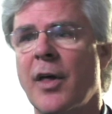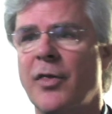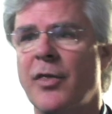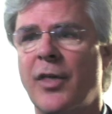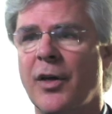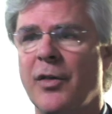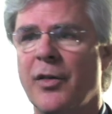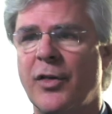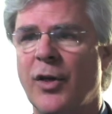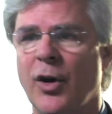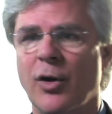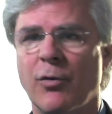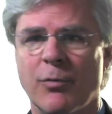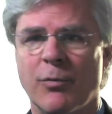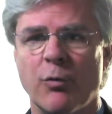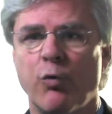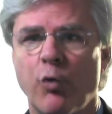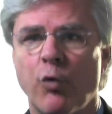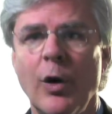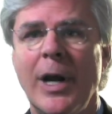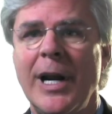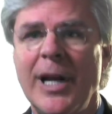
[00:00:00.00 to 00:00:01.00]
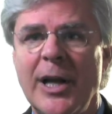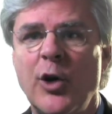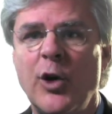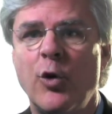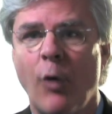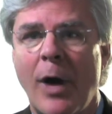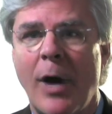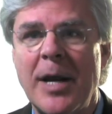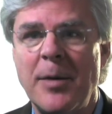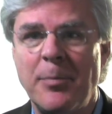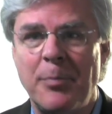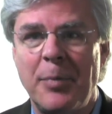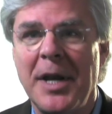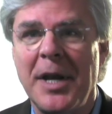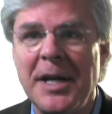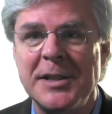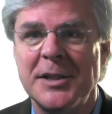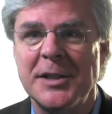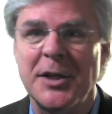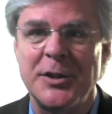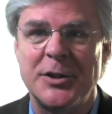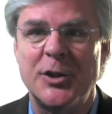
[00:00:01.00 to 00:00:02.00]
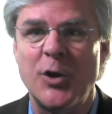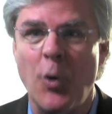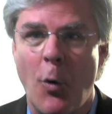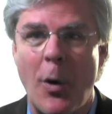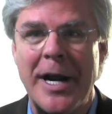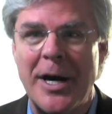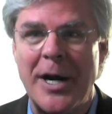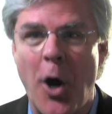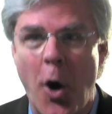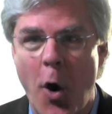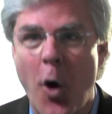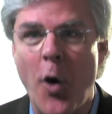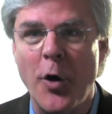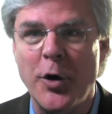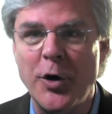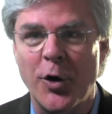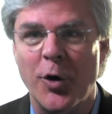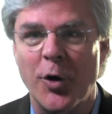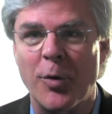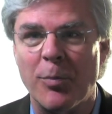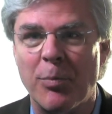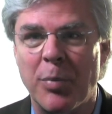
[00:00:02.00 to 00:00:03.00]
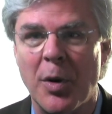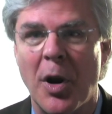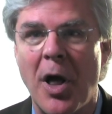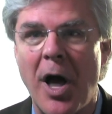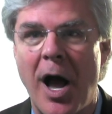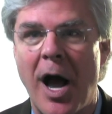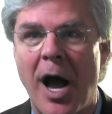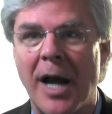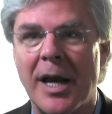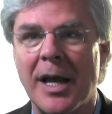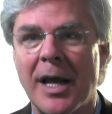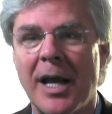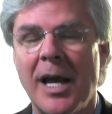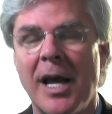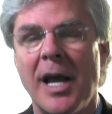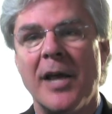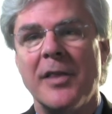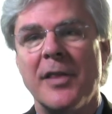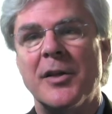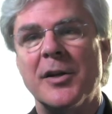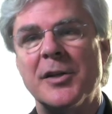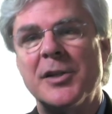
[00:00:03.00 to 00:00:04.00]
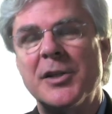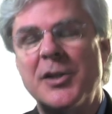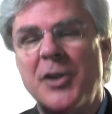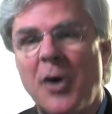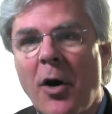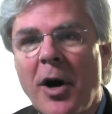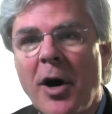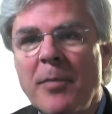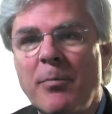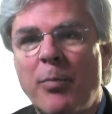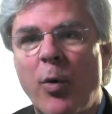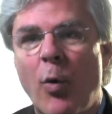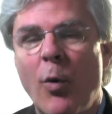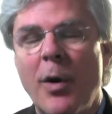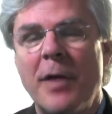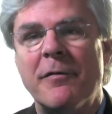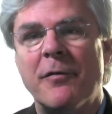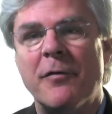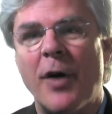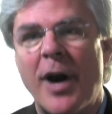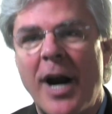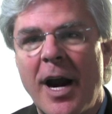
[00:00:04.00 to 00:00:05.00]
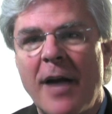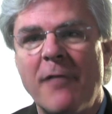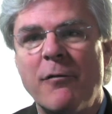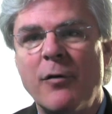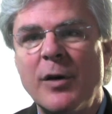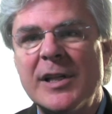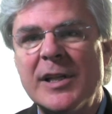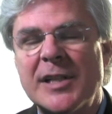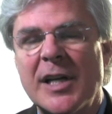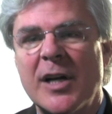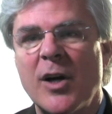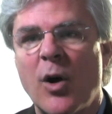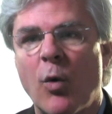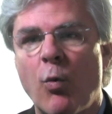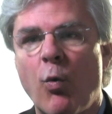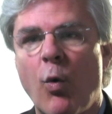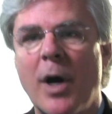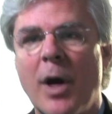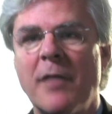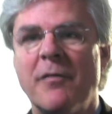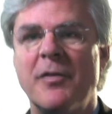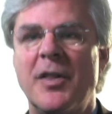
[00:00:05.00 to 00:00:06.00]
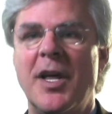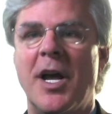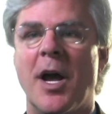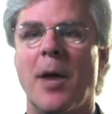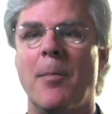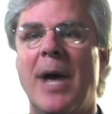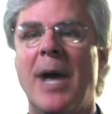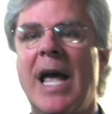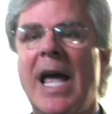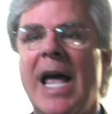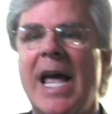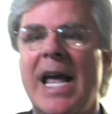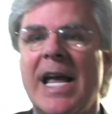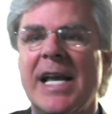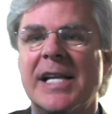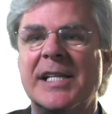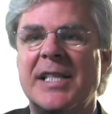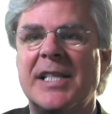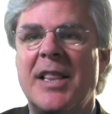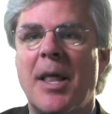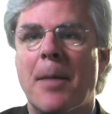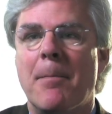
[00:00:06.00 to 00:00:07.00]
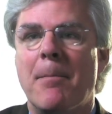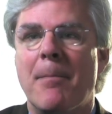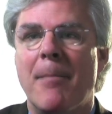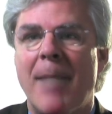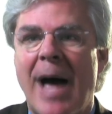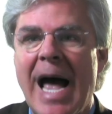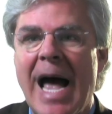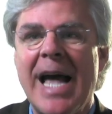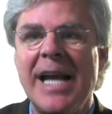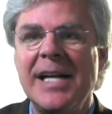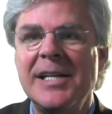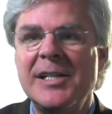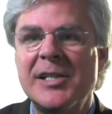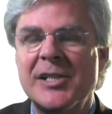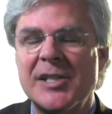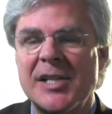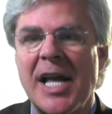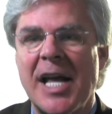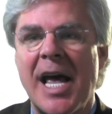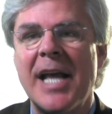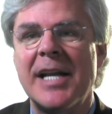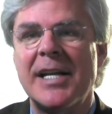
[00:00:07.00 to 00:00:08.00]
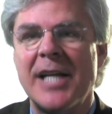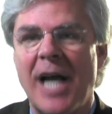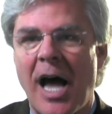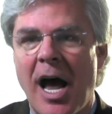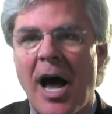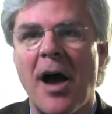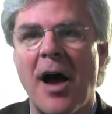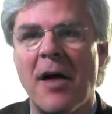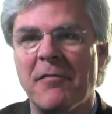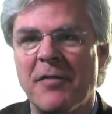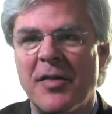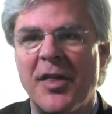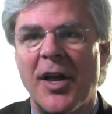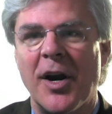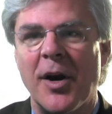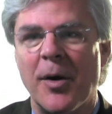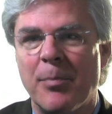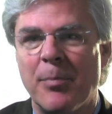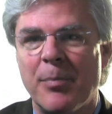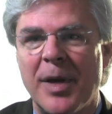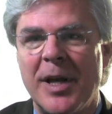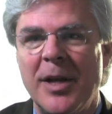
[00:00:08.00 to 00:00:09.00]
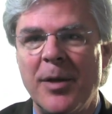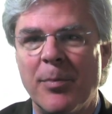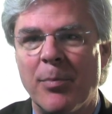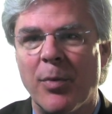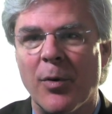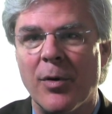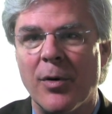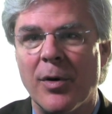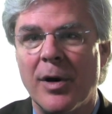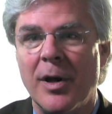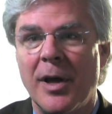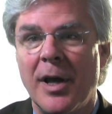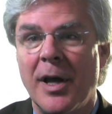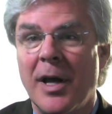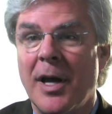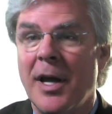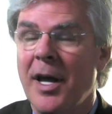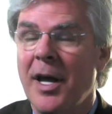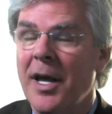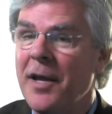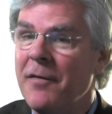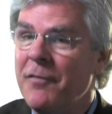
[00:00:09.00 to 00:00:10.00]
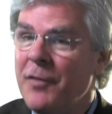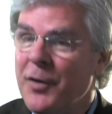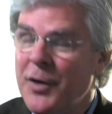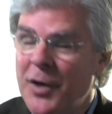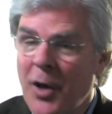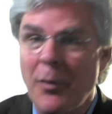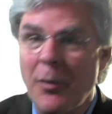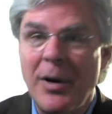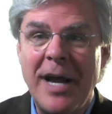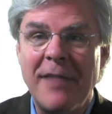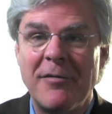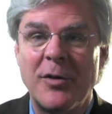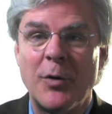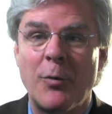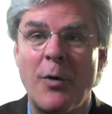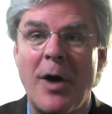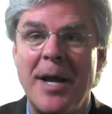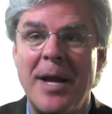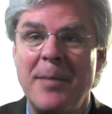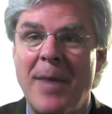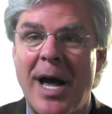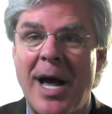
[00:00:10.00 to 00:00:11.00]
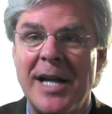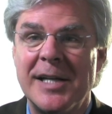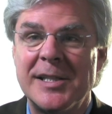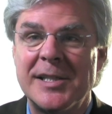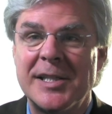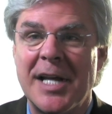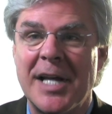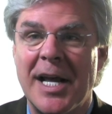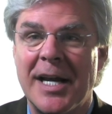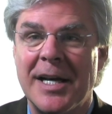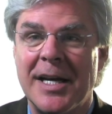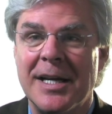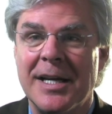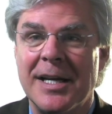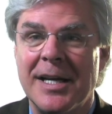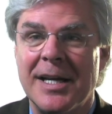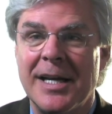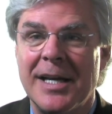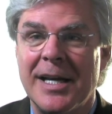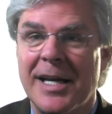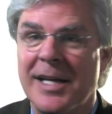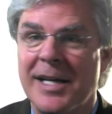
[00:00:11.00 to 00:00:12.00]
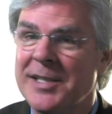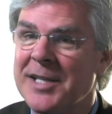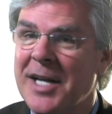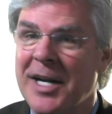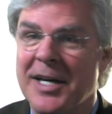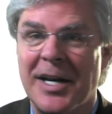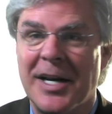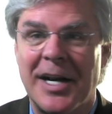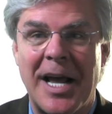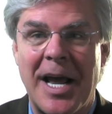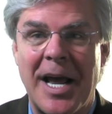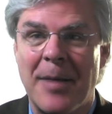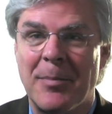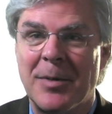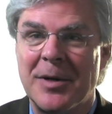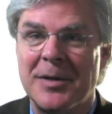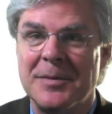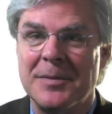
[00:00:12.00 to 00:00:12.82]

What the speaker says: the really great pizza joint on your block. The starting point for every single one of them is the mindset of their people. If you don't have the right mindset, it's not going to happen.